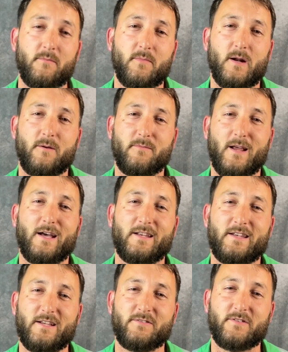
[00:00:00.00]
but I'm
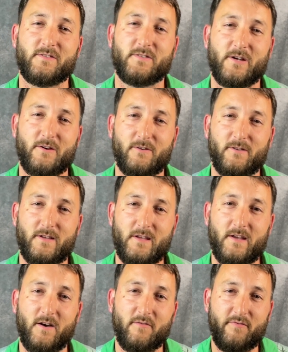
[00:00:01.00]
not
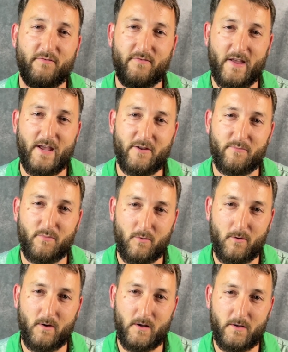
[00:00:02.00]
necessarily a
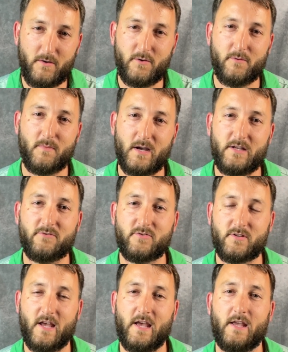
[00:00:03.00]
fanboy, you might
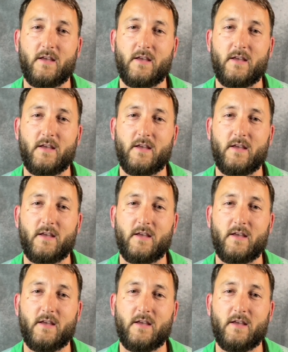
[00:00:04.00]
say.